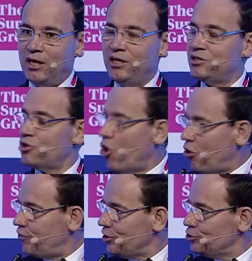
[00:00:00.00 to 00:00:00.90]
is
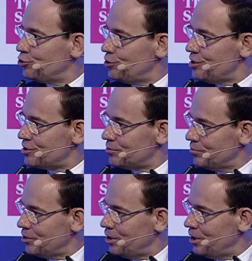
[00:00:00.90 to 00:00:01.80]
offering
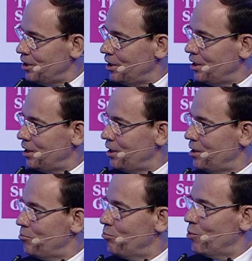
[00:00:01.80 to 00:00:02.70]
tourism
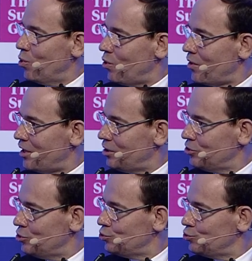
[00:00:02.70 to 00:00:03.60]
more than
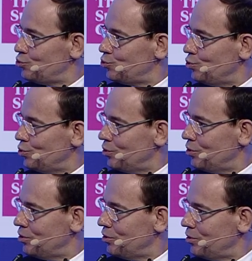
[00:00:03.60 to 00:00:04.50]
2
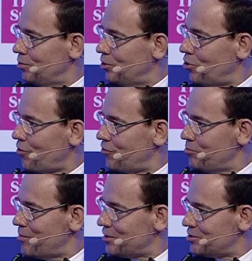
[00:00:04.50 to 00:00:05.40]
or 3
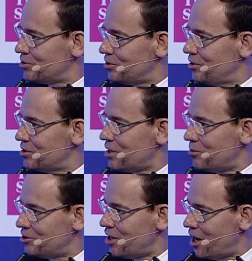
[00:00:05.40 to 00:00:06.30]
months in the
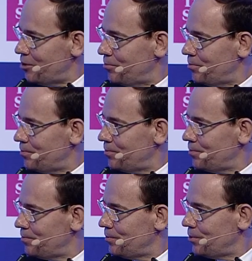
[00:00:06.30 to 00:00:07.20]
summertime.
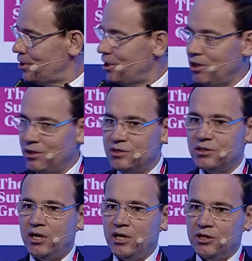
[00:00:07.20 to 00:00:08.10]
In this
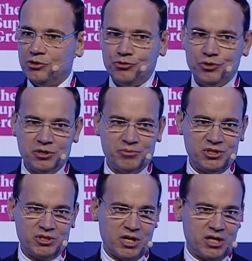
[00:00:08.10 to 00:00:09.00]
area, the tourism
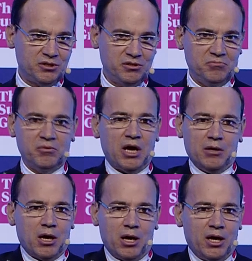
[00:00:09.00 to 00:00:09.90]
start,
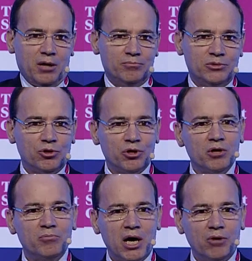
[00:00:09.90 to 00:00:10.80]
I'm talking
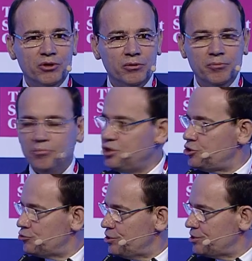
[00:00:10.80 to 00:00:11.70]
about the beach
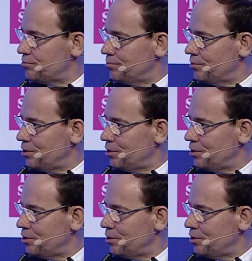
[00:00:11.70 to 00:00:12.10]
tourism,